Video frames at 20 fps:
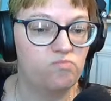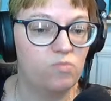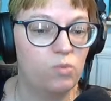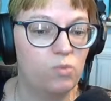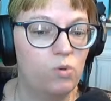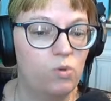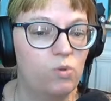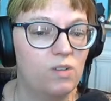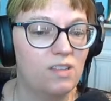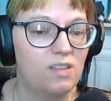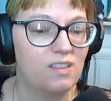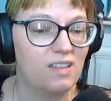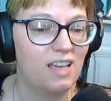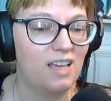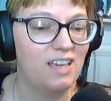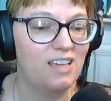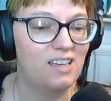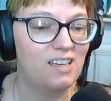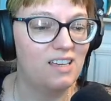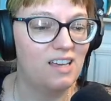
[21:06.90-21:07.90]
ooh, I
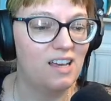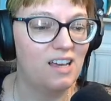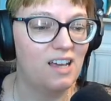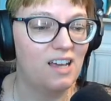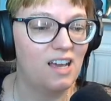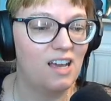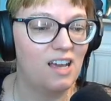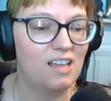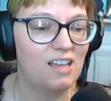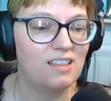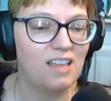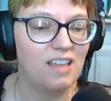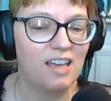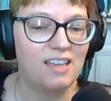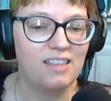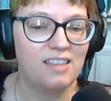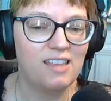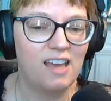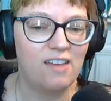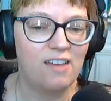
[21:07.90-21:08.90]
like
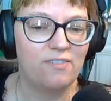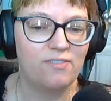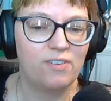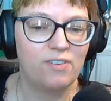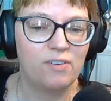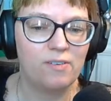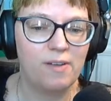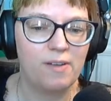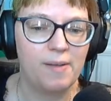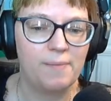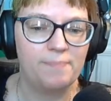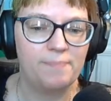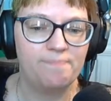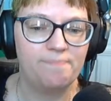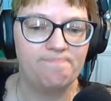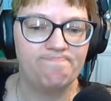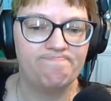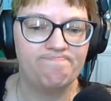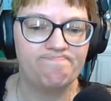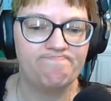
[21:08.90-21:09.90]
that for
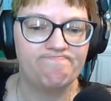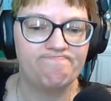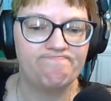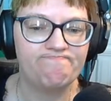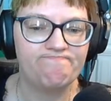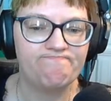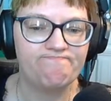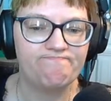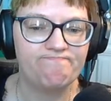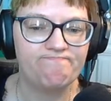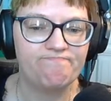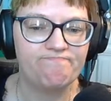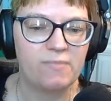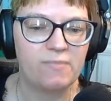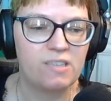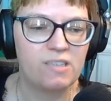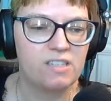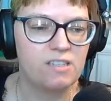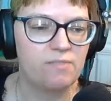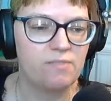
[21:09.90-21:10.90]

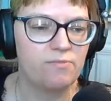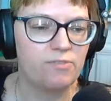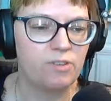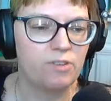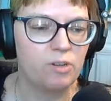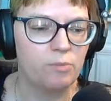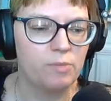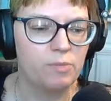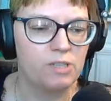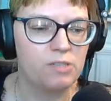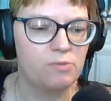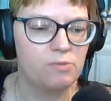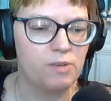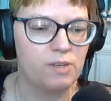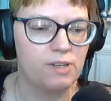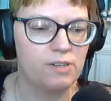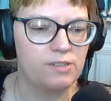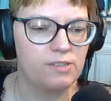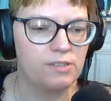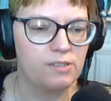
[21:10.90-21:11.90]
something for Abyss
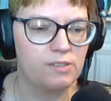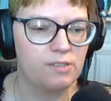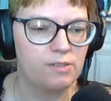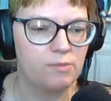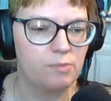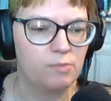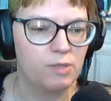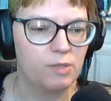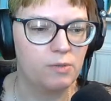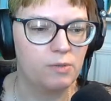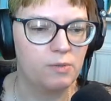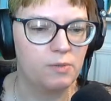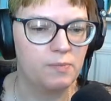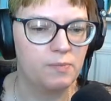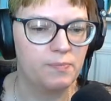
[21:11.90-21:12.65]
wear, so that'd be cool.